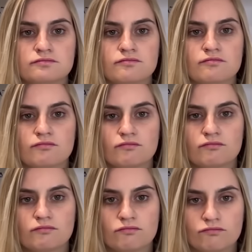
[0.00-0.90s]

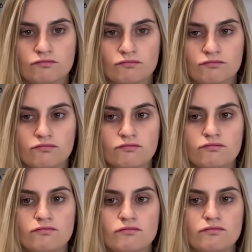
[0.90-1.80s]

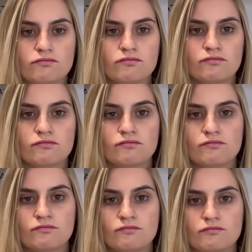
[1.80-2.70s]

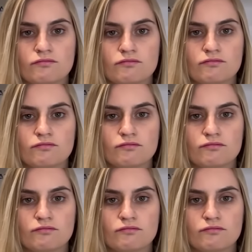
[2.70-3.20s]
No words are spoken by the person on screen.